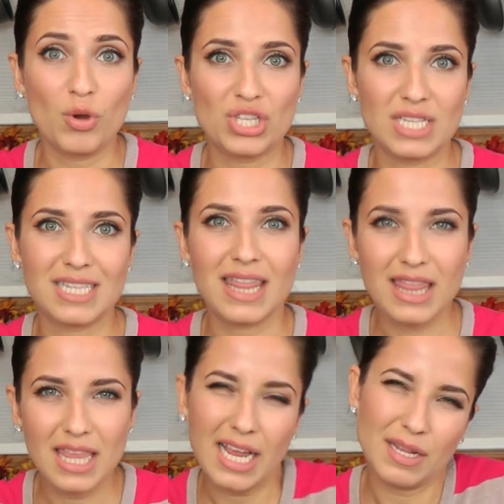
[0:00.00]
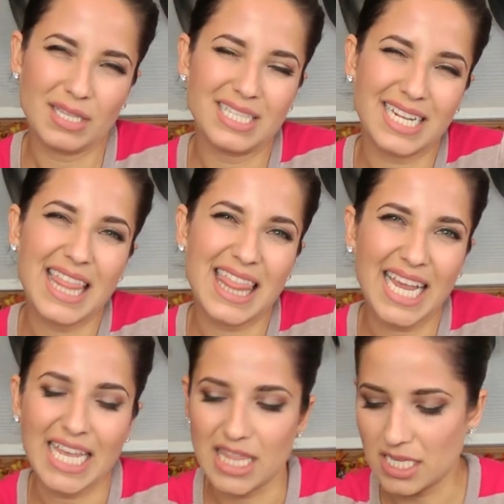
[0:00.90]
which is it's going to
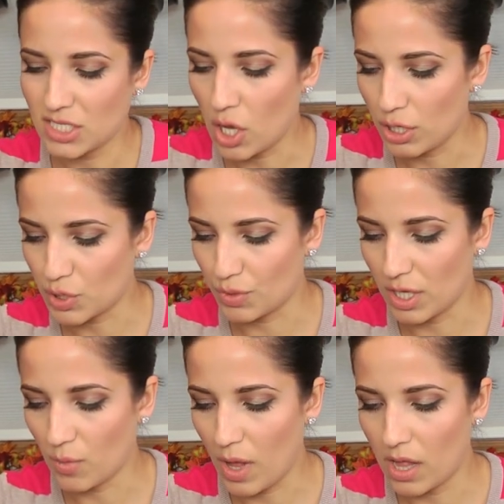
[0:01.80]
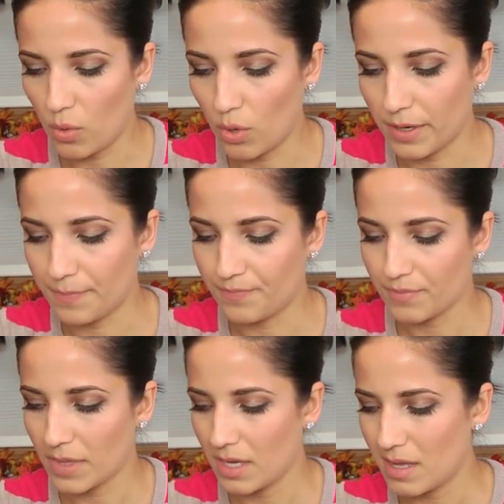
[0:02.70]
thicken the sauce really well, or
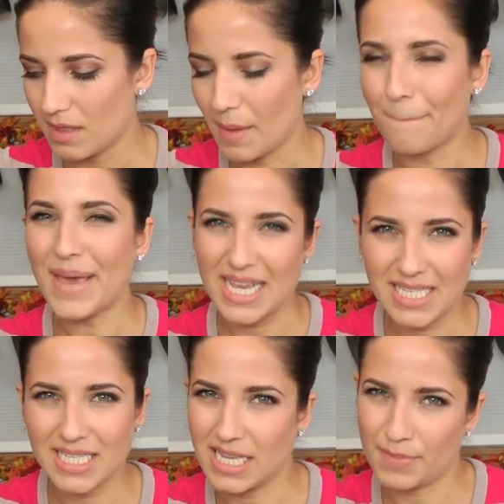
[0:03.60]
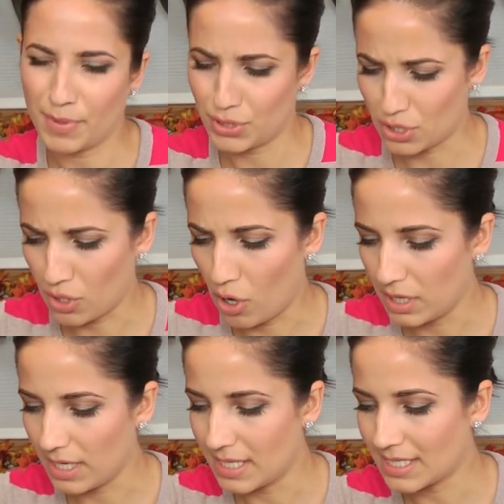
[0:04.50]
the base, I suppose you could
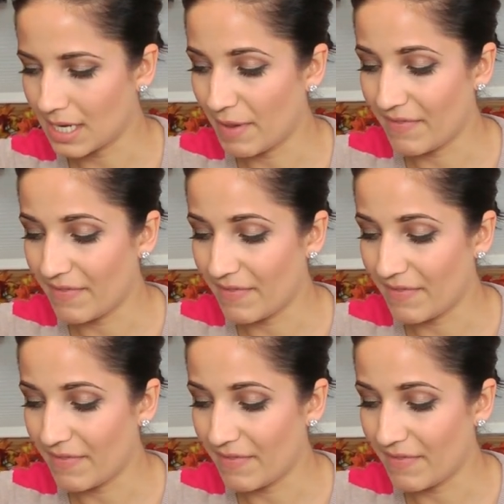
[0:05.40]
call it. It's going to